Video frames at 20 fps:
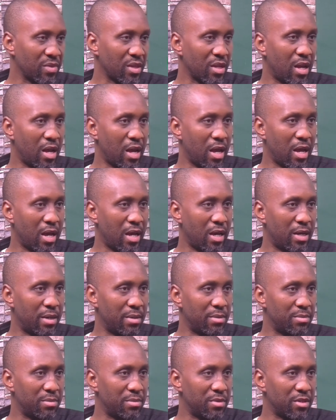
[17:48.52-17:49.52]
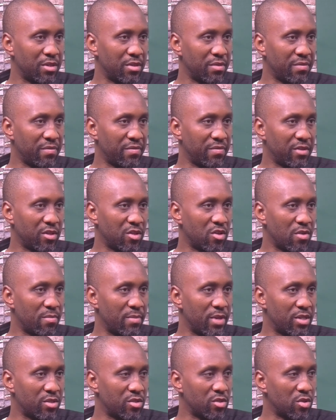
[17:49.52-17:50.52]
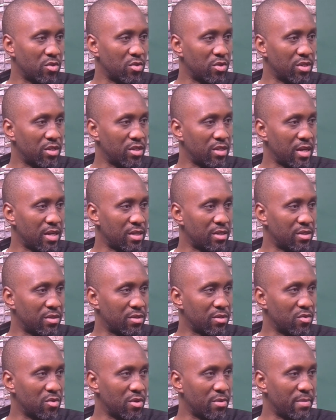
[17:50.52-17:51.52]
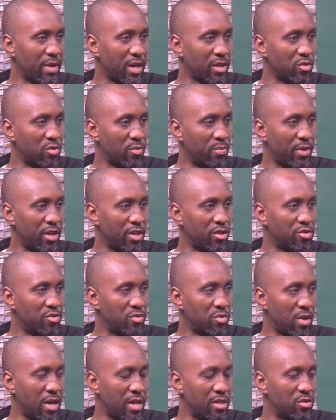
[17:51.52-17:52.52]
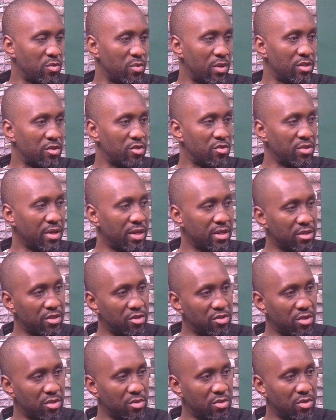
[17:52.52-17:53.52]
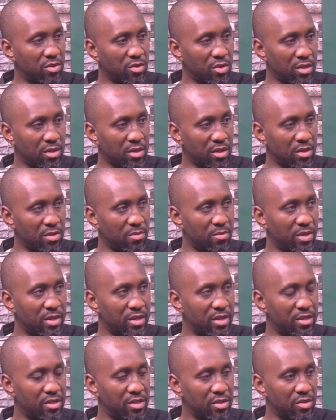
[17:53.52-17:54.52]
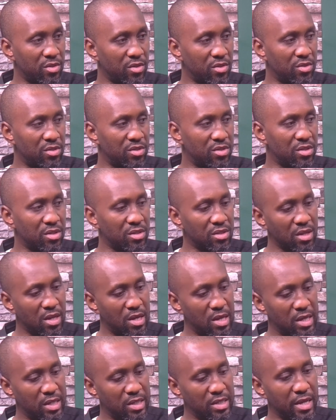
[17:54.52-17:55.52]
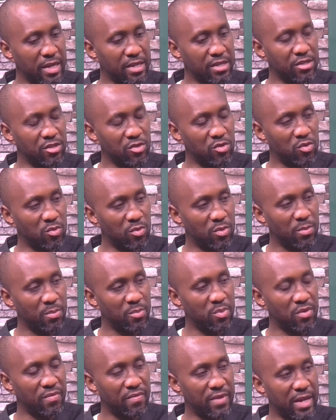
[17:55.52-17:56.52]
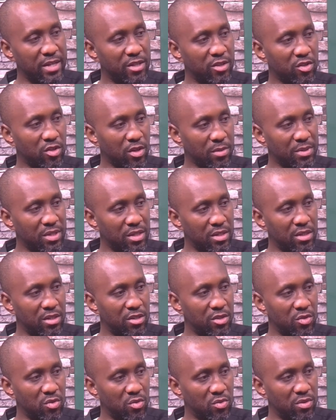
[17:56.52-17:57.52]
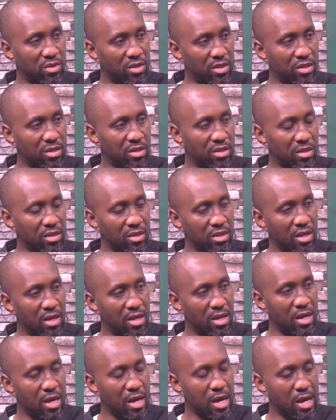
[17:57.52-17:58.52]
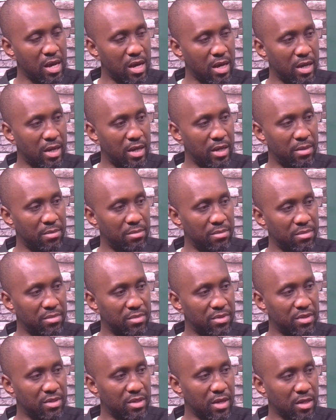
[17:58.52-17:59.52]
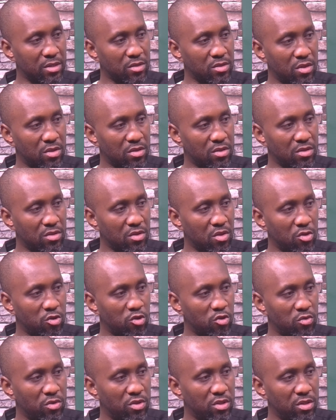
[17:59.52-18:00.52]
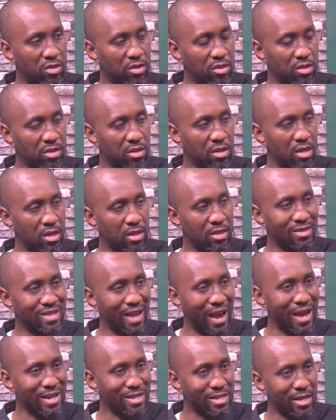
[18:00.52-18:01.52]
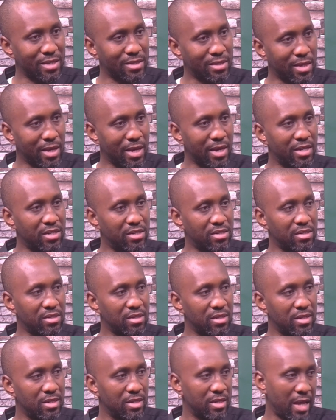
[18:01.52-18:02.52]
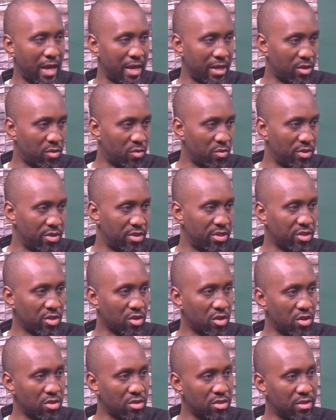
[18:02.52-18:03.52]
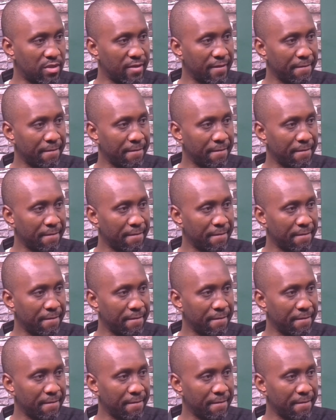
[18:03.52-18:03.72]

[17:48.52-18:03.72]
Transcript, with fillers: um, if the government is not looking at going back to petrol and you want to transition to sustainable energy solutions, then you need to provide subsidies to these um, sectors or yes. to these targeted, like we discussed.